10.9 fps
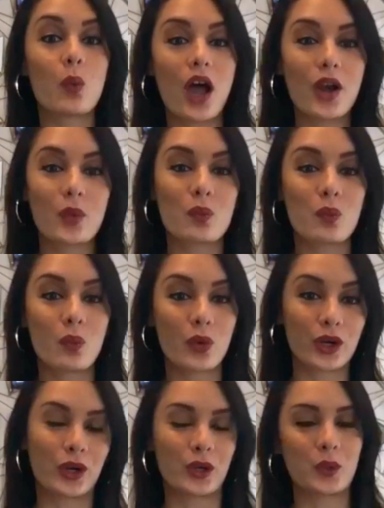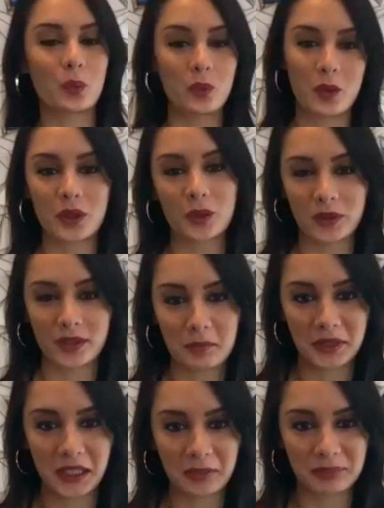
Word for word: one word, what word would it be?